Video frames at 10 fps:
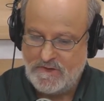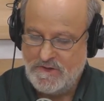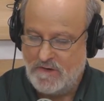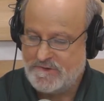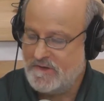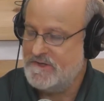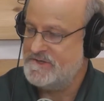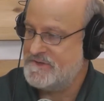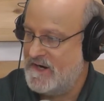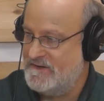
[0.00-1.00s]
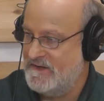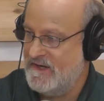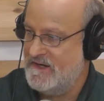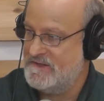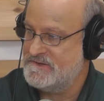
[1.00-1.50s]
you know, Turkey's tried to
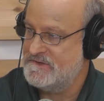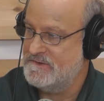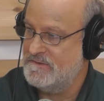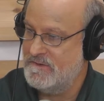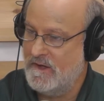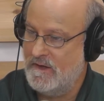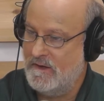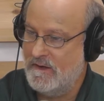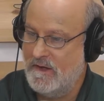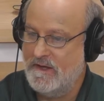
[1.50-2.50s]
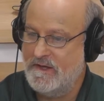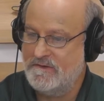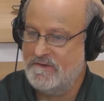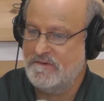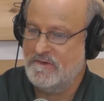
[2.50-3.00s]
get into uh, uh,
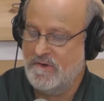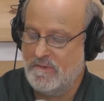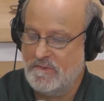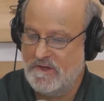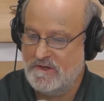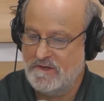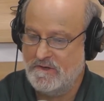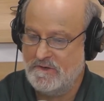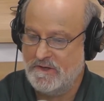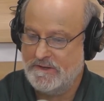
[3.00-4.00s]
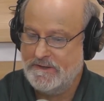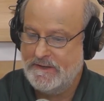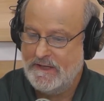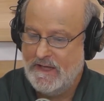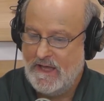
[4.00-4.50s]
into the European right. Union,
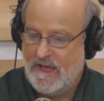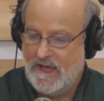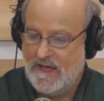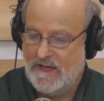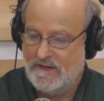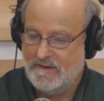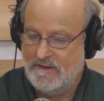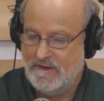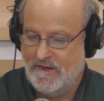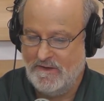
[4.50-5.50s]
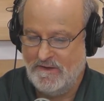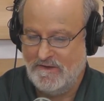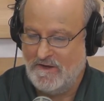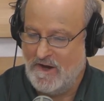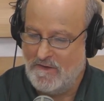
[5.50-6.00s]
and uh,
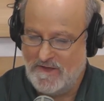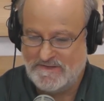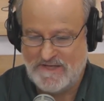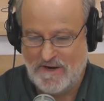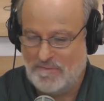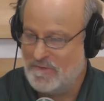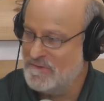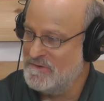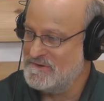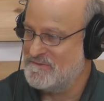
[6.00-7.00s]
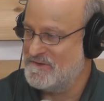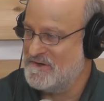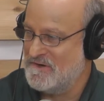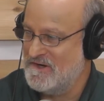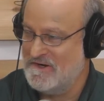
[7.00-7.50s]
you know they set up the rules for
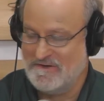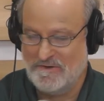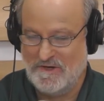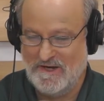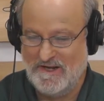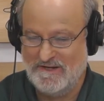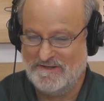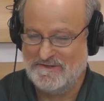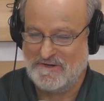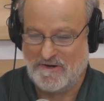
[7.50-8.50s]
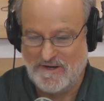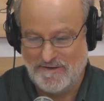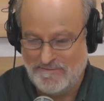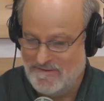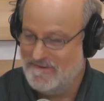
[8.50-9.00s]
Turkey to do it, and
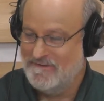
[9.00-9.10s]
Turkey,